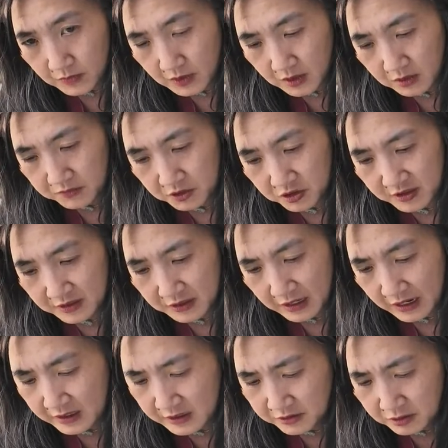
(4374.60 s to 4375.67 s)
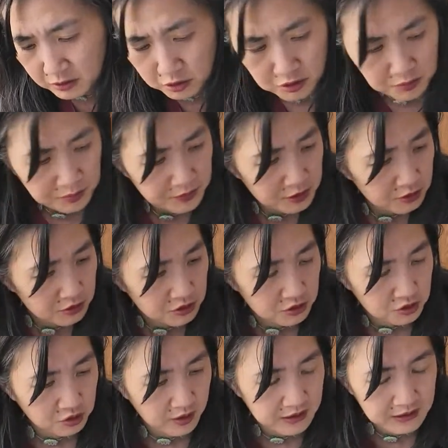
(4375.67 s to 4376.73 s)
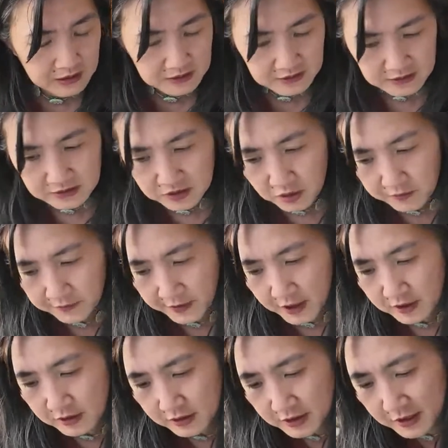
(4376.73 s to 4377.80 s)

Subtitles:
If you're not in the group, you should join us. It's so fun.